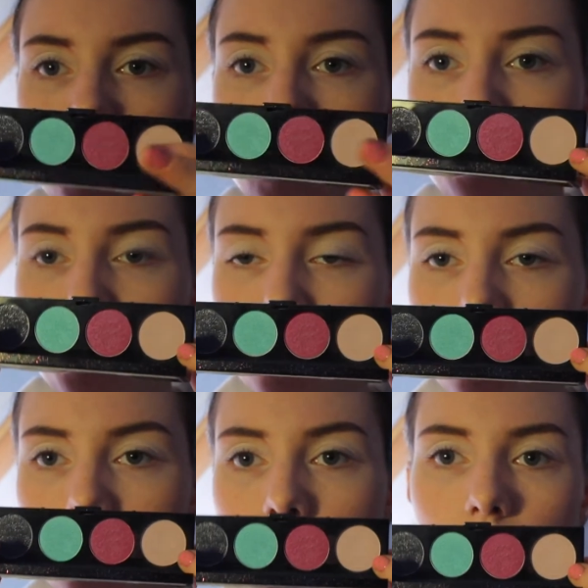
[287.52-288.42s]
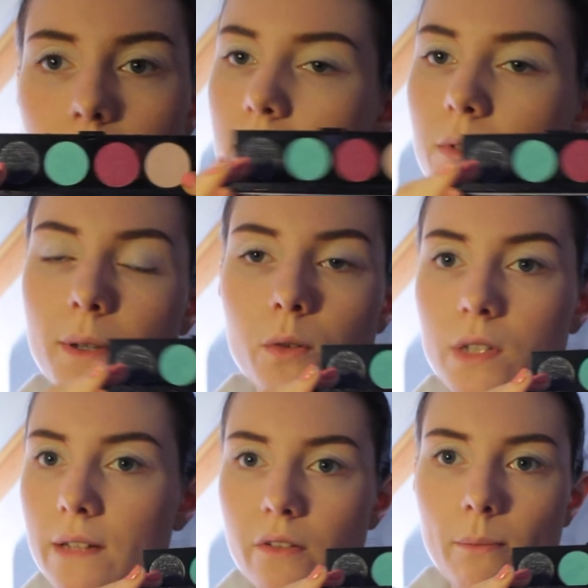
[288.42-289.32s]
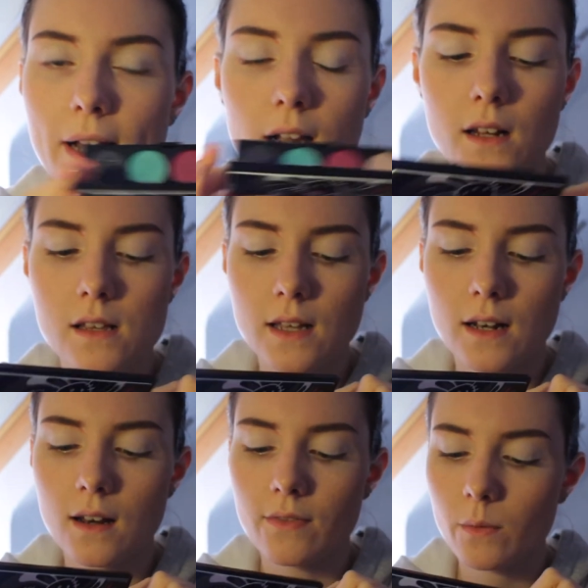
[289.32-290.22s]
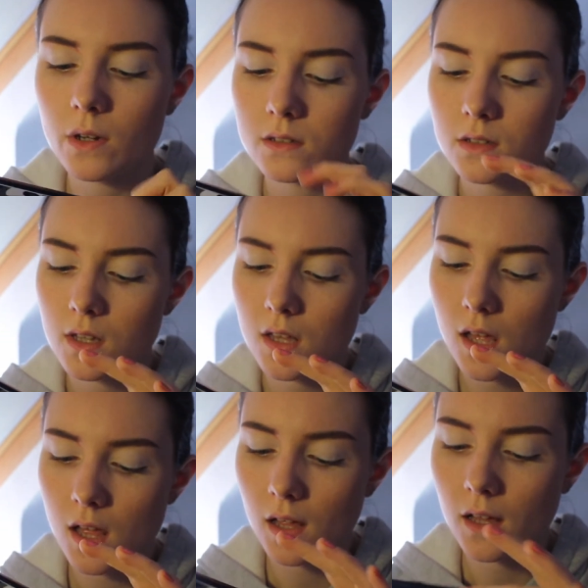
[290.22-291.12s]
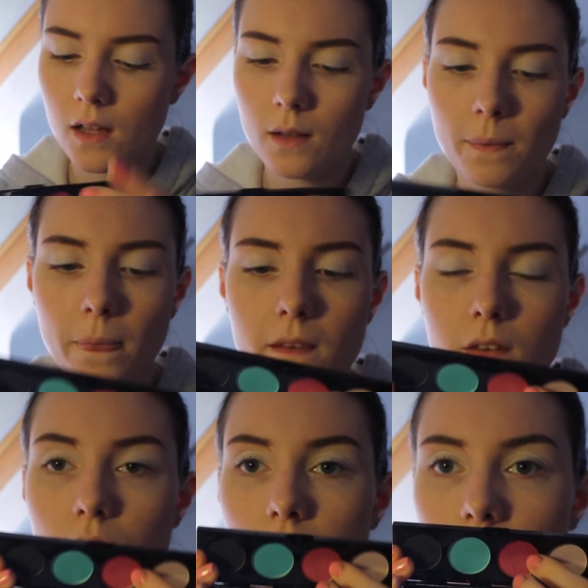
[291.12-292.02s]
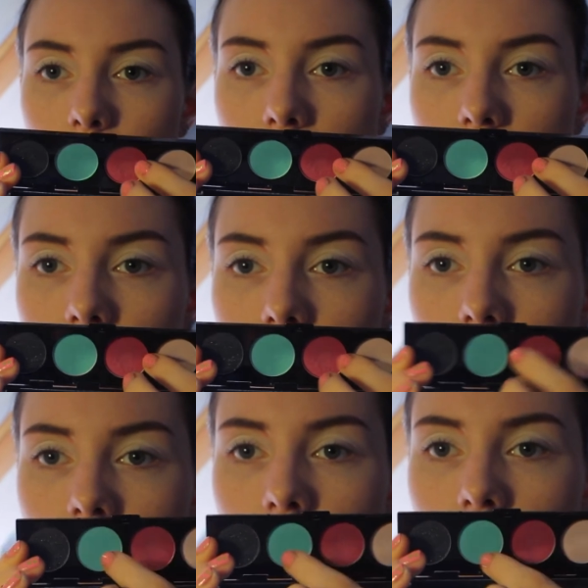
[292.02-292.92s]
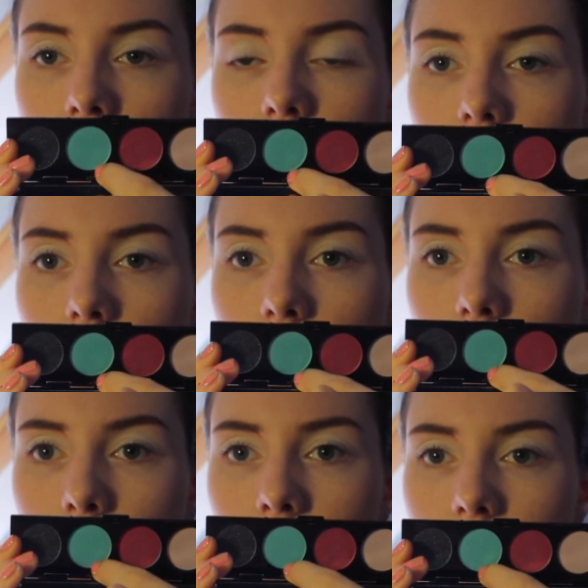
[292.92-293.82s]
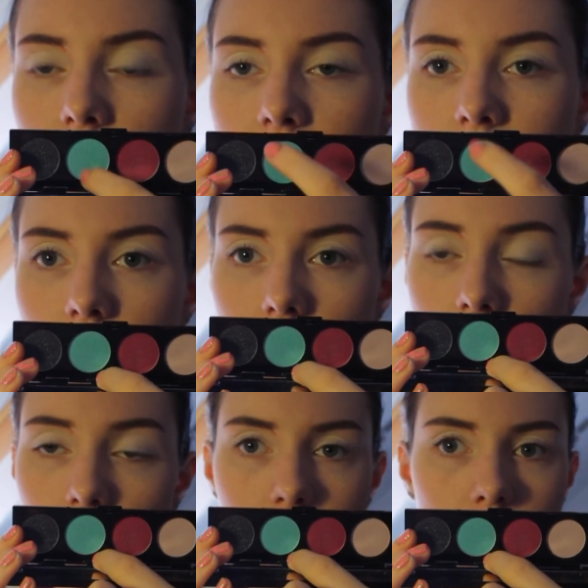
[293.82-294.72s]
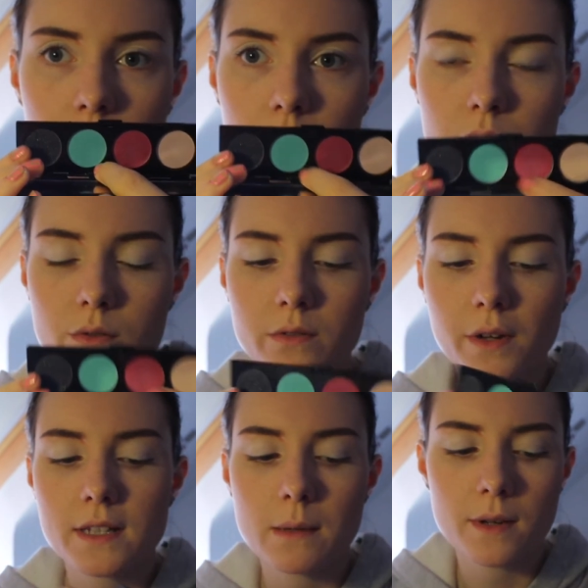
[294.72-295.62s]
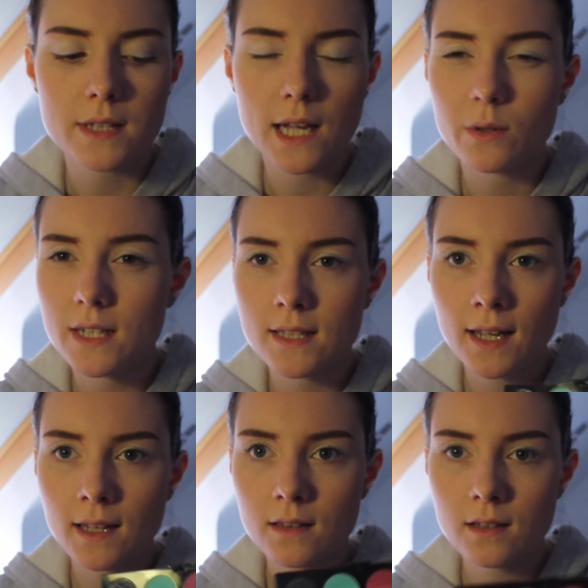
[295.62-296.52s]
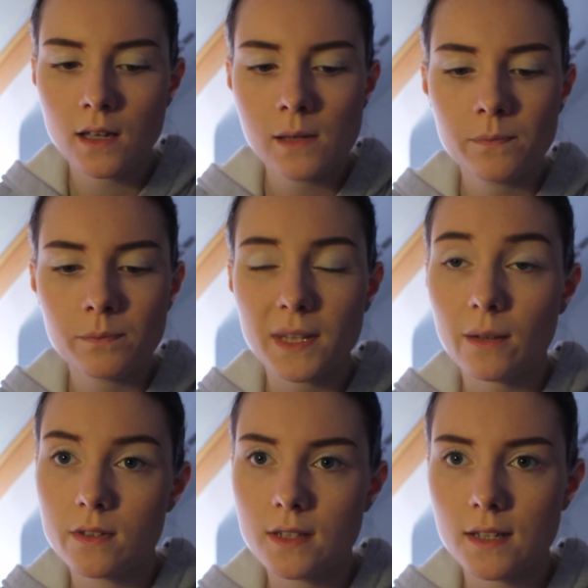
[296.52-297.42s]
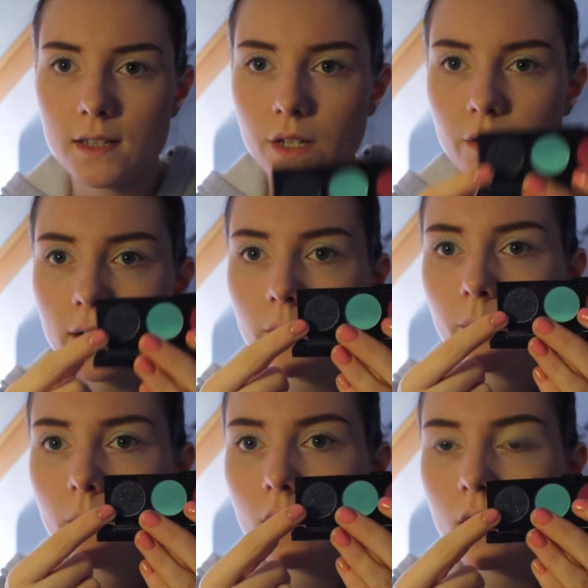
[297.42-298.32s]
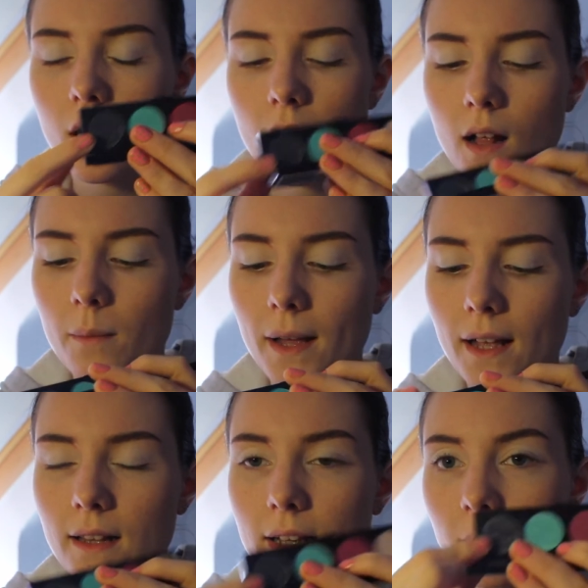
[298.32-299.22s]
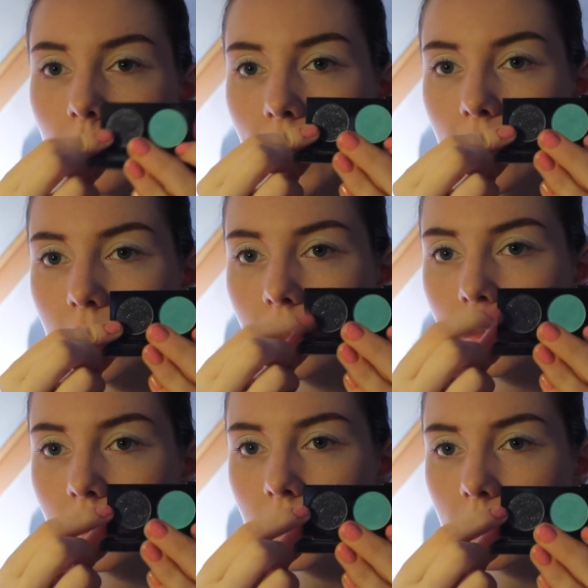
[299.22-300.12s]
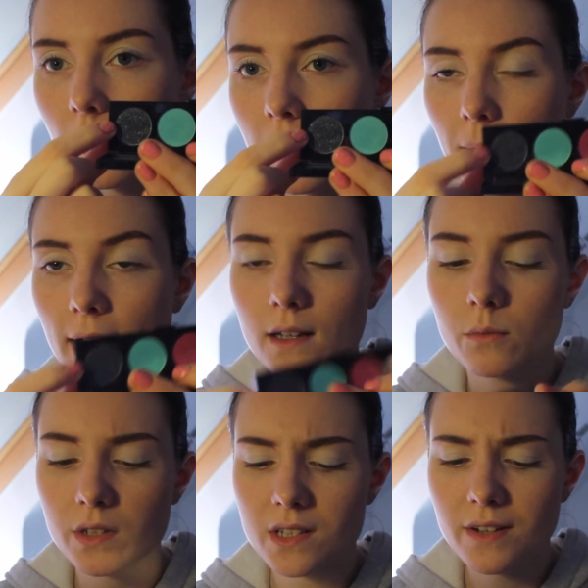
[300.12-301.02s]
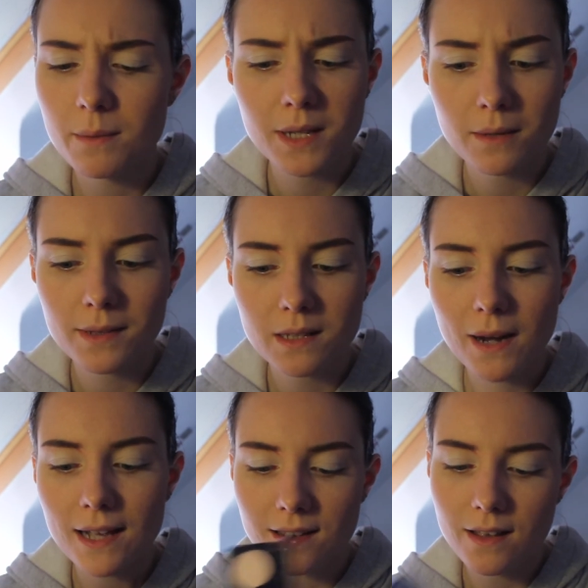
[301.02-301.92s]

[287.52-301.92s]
you have yogurt, which is one of my all-time favourite matte colours. I love that one. Um, you got like a pink, um, aqua blue, which was very similar to Aquadesiac at the time, but that one's discontinued now. Um, and like a black, sparkly black, which is very similar to Black